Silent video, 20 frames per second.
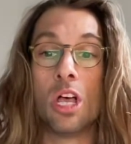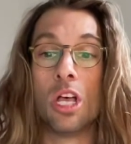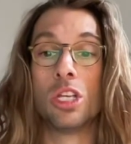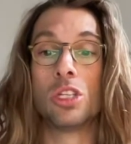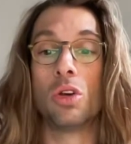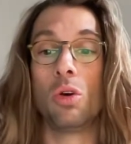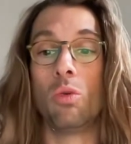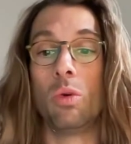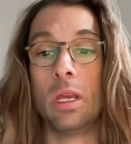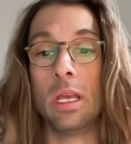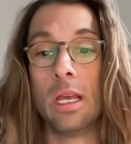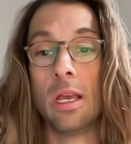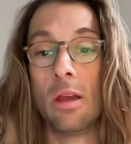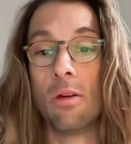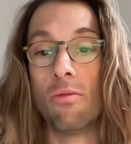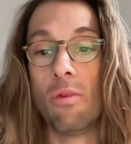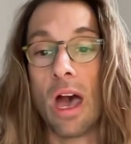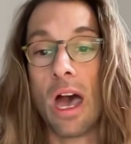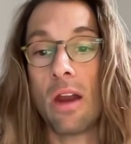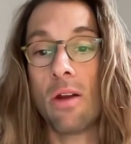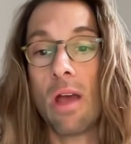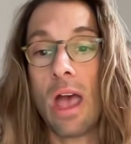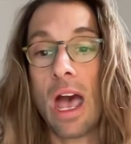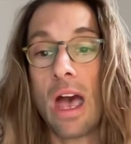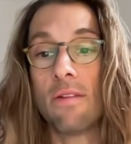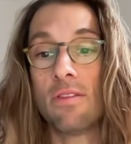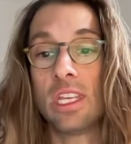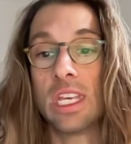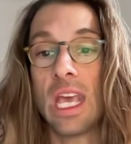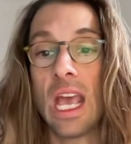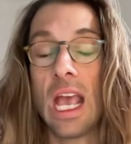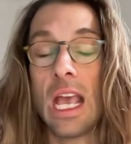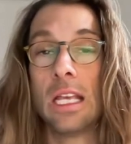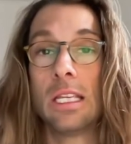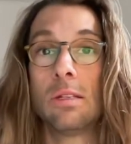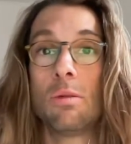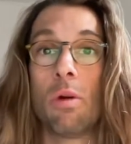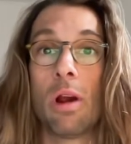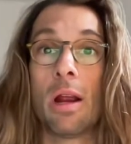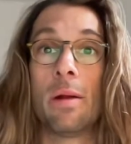So we rather have the
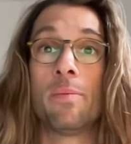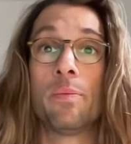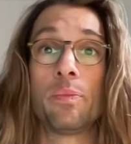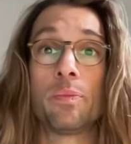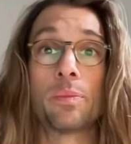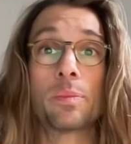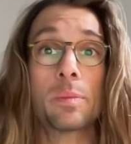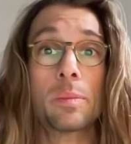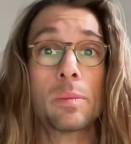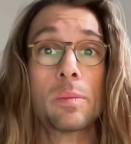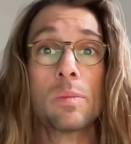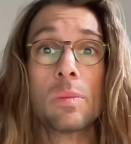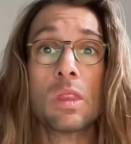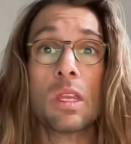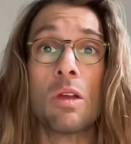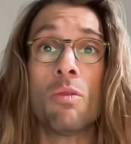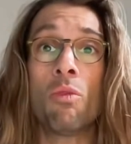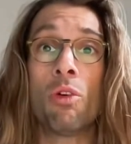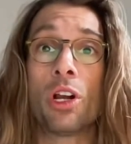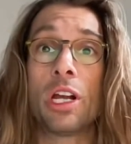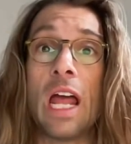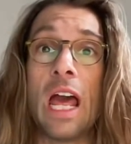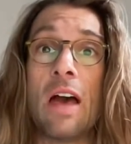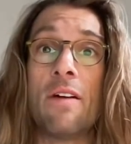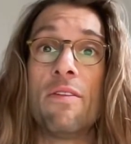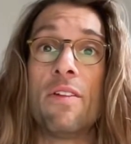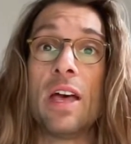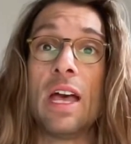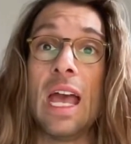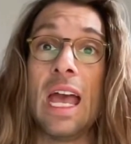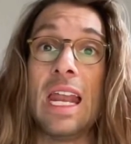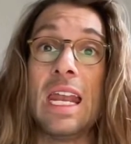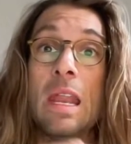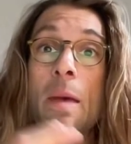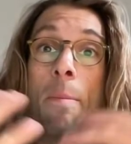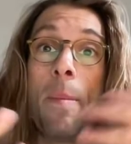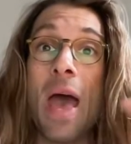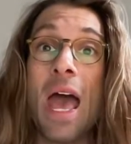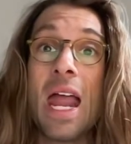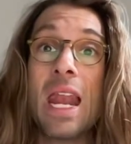case where we're going to have
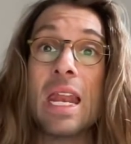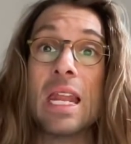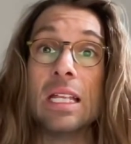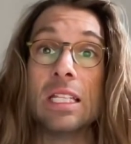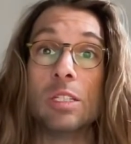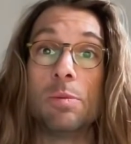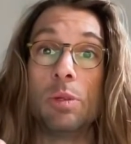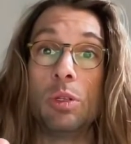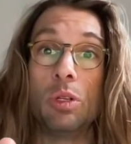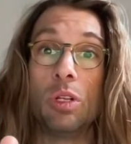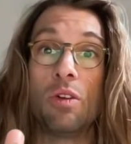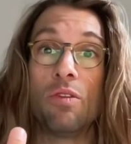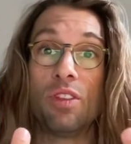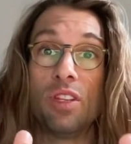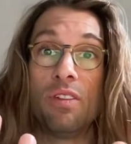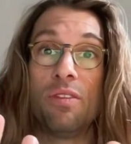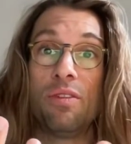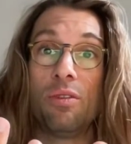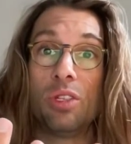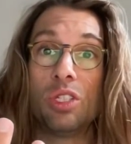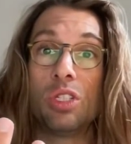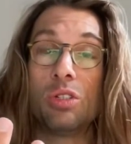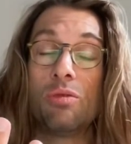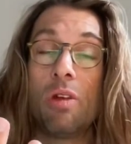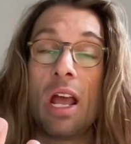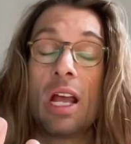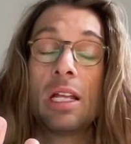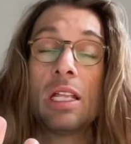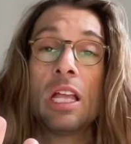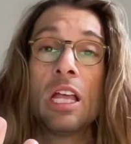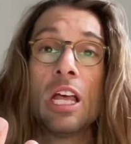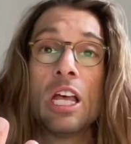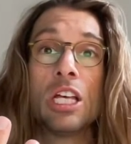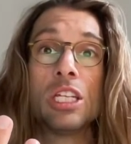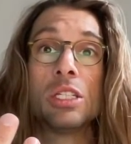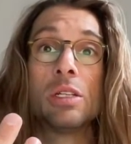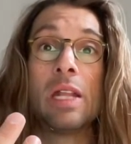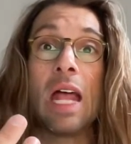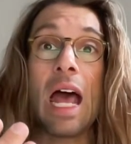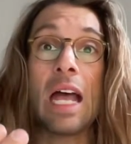independence between our different strengths,
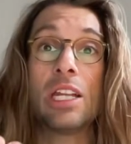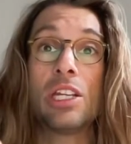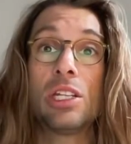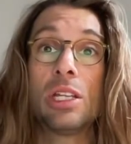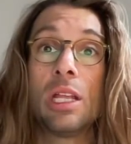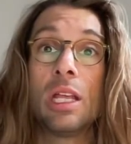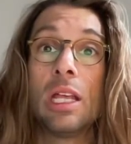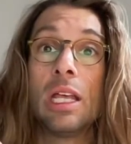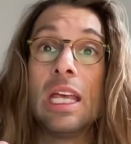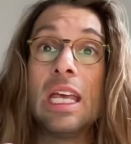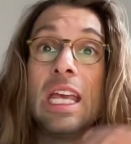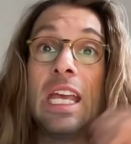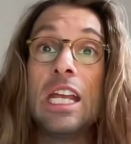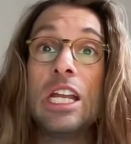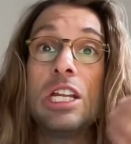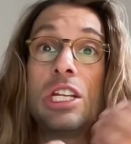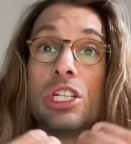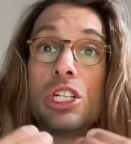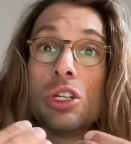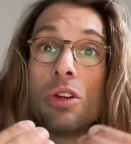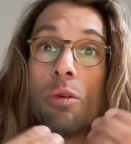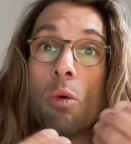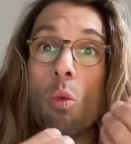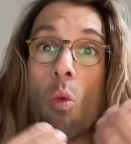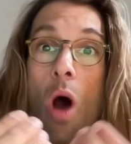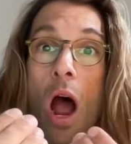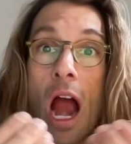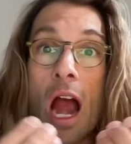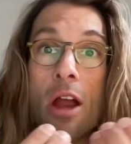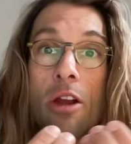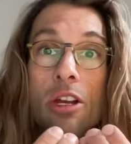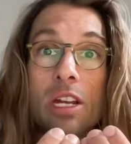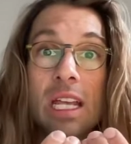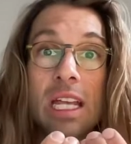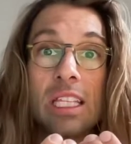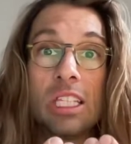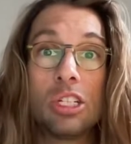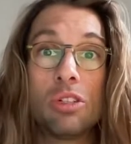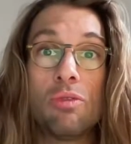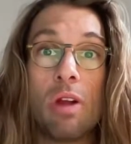so that each wire,
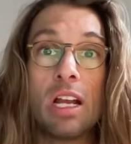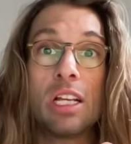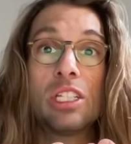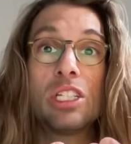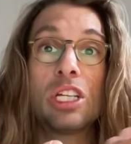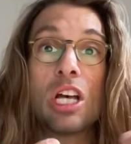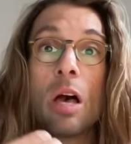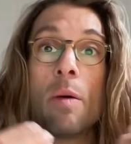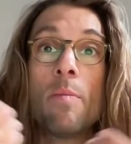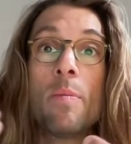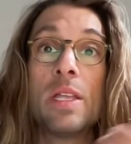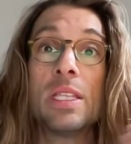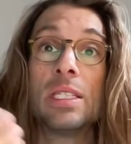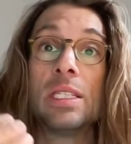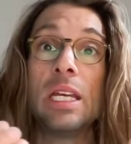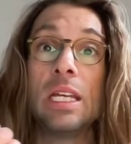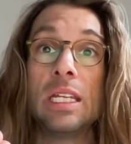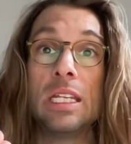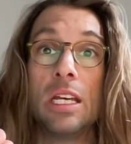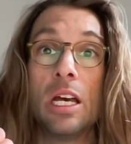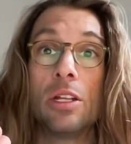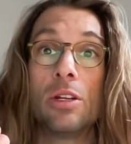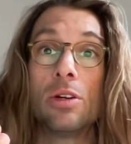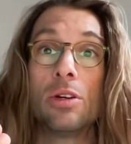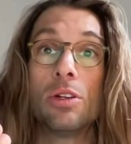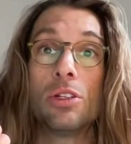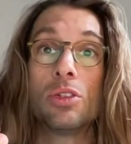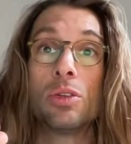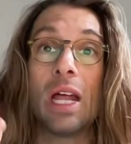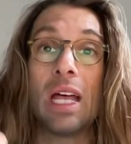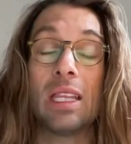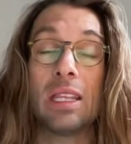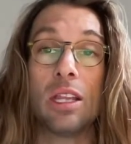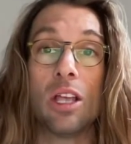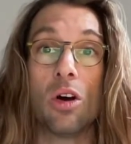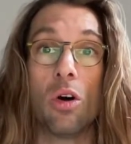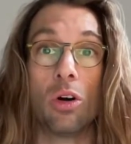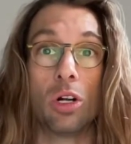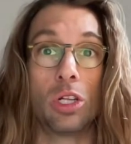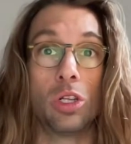its strengths compensate the other, so that
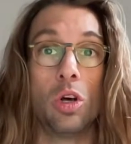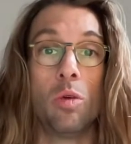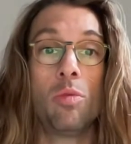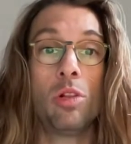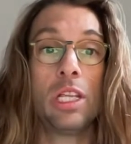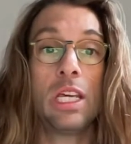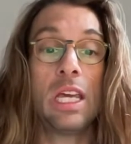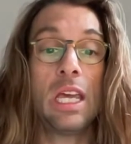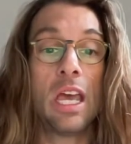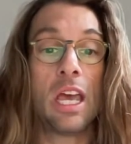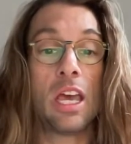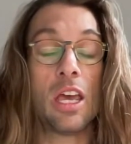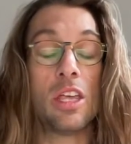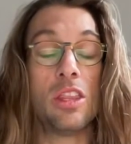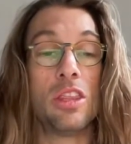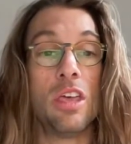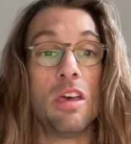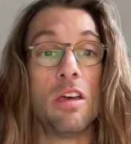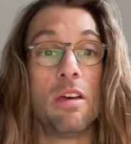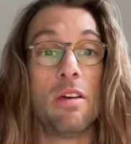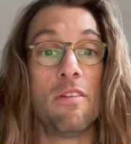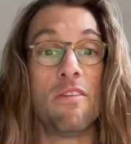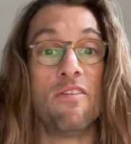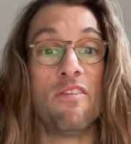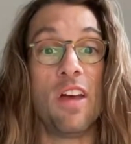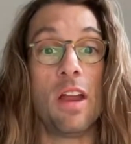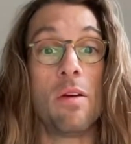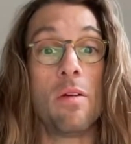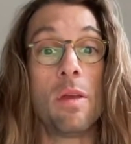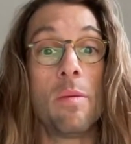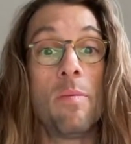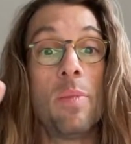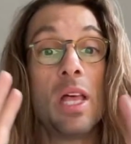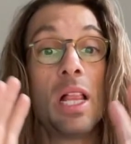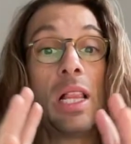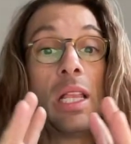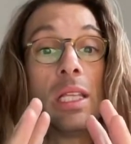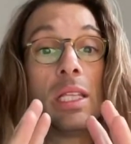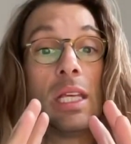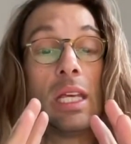globally the
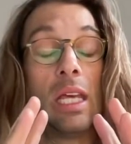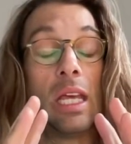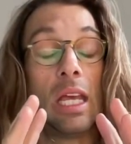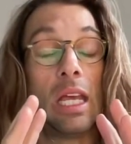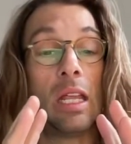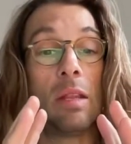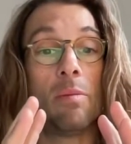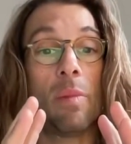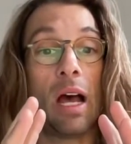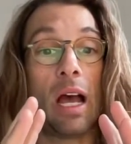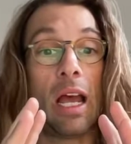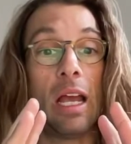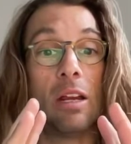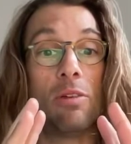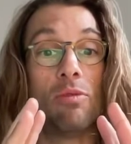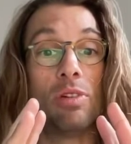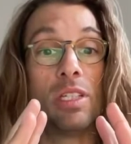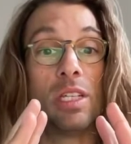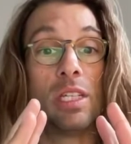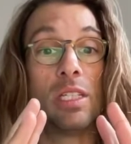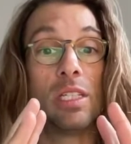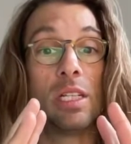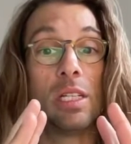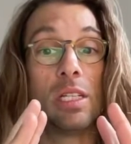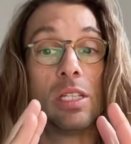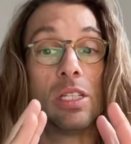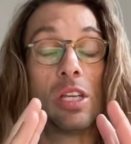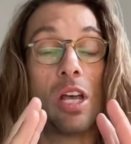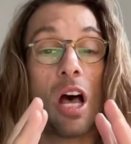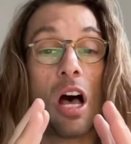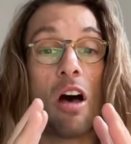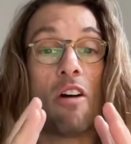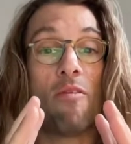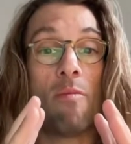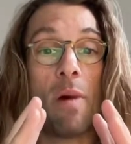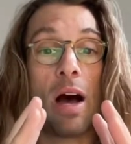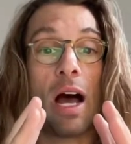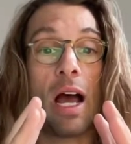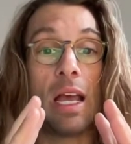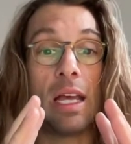variability in my resistance of
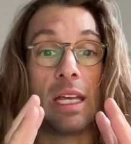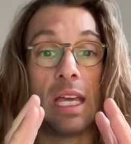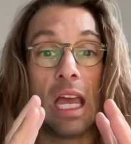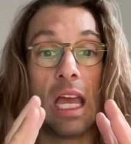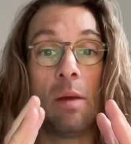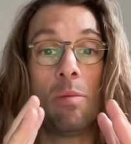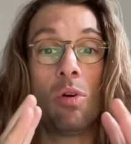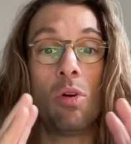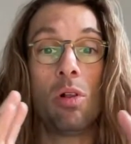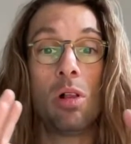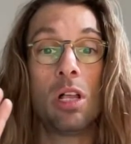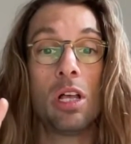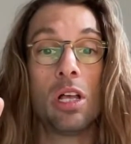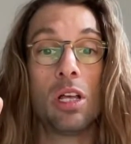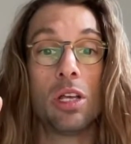my cable